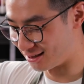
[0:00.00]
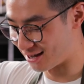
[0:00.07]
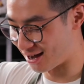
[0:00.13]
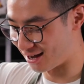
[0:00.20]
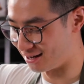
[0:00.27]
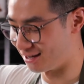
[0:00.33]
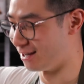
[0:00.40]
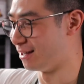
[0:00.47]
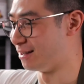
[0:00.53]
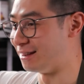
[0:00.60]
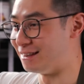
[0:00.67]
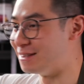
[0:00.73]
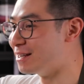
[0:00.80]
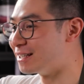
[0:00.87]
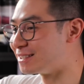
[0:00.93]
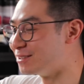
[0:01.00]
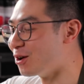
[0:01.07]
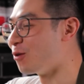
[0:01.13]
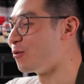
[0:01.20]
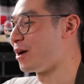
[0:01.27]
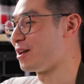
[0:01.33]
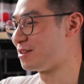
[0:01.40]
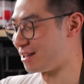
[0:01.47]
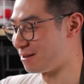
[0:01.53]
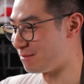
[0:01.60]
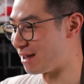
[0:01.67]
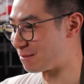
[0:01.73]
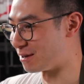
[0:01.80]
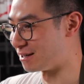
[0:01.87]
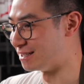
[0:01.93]
that there's no way you can
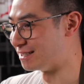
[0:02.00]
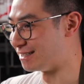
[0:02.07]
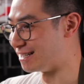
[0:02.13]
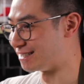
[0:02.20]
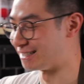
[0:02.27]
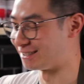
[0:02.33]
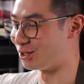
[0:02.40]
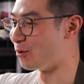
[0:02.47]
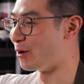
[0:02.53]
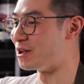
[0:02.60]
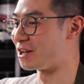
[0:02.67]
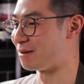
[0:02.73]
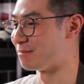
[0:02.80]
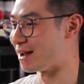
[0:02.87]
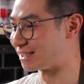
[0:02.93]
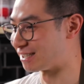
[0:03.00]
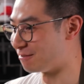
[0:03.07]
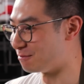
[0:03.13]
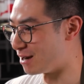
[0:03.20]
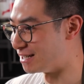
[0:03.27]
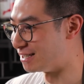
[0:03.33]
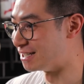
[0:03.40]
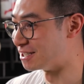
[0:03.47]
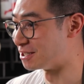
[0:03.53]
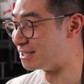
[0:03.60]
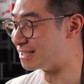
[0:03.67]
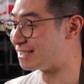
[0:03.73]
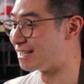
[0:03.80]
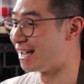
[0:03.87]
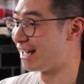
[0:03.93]
make my desserts, there's no way you can make some of my
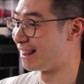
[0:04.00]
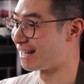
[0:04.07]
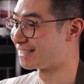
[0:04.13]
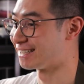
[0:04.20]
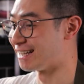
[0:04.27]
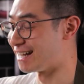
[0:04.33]
dishes. That's